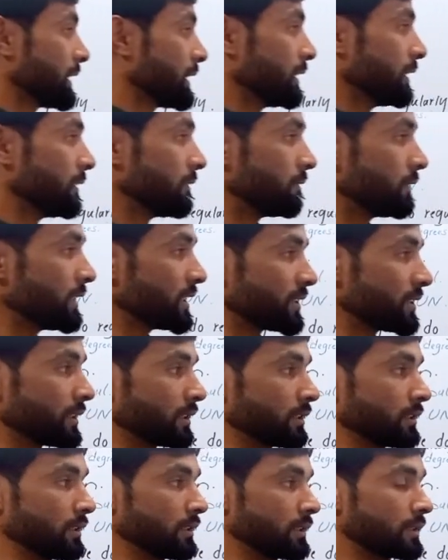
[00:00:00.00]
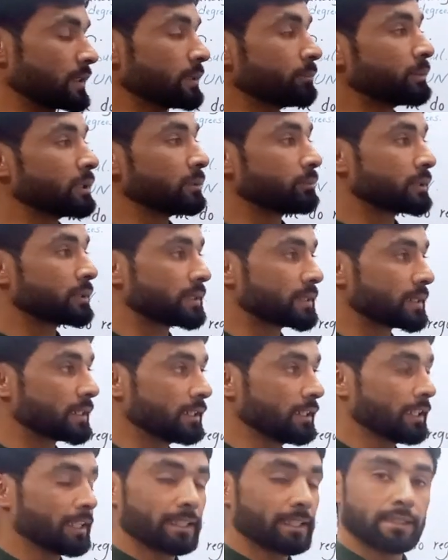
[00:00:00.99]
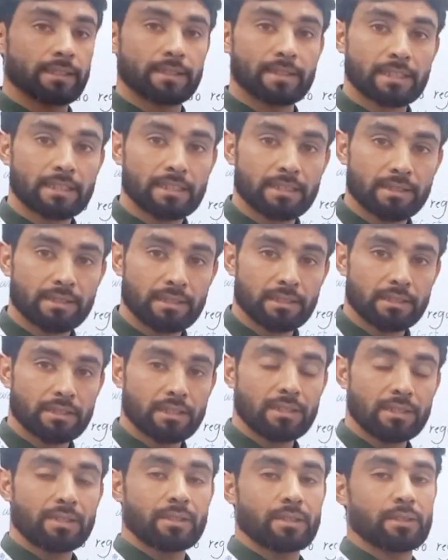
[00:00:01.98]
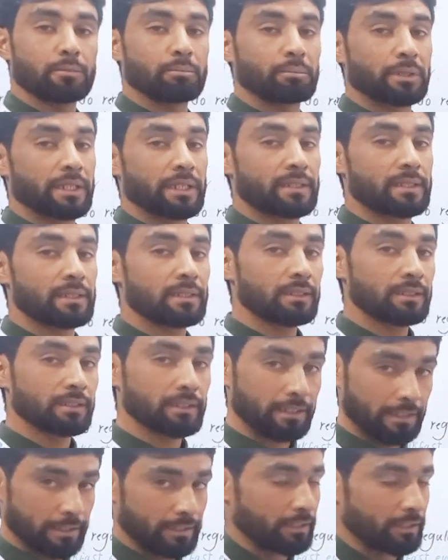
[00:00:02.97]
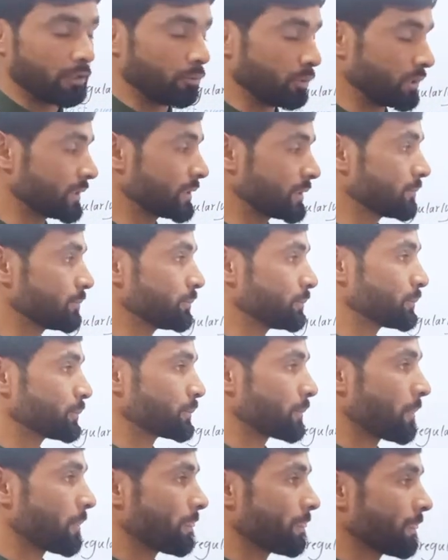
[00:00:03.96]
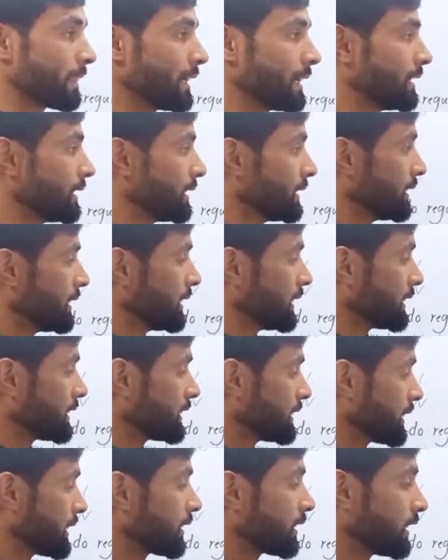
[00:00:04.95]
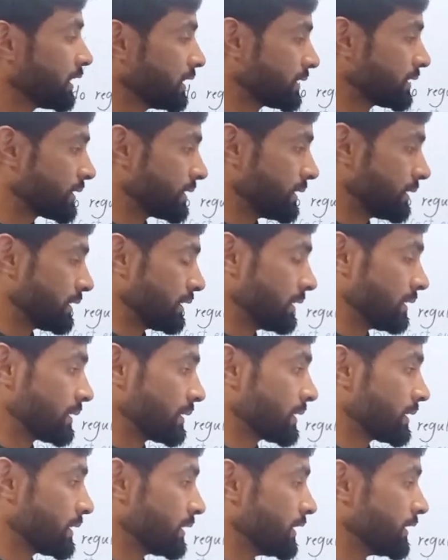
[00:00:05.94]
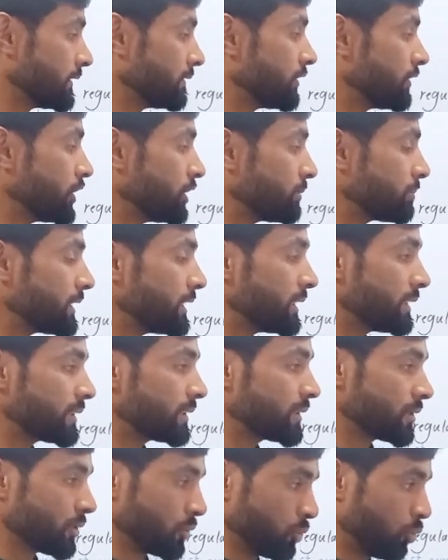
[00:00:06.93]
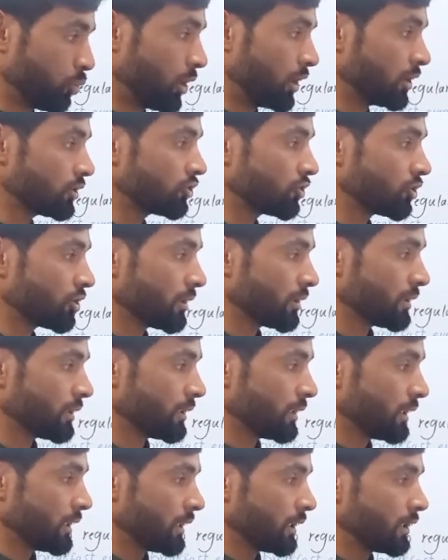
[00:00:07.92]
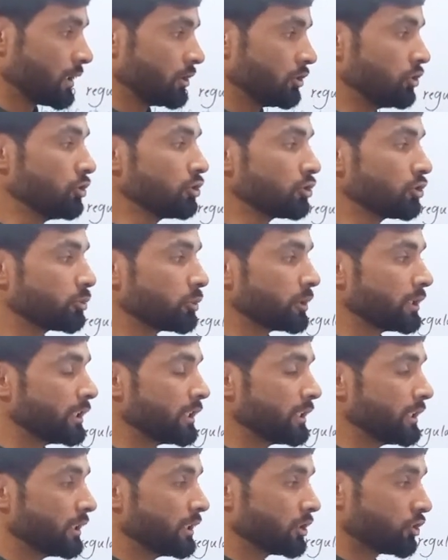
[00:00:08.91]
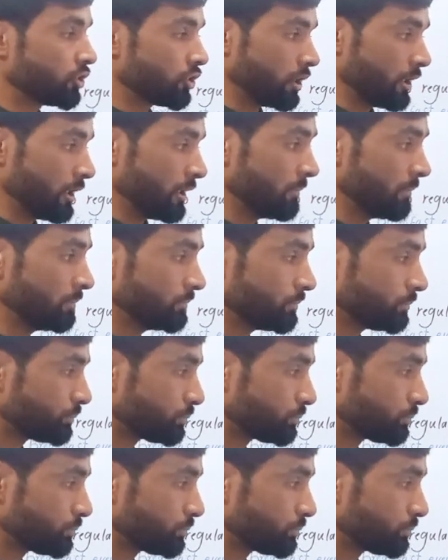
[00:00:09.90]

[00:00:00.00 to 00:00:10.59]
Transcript: The first sentence, simple present. The second sentence, present continuous. Third sentence, the verb is watch. Usually she.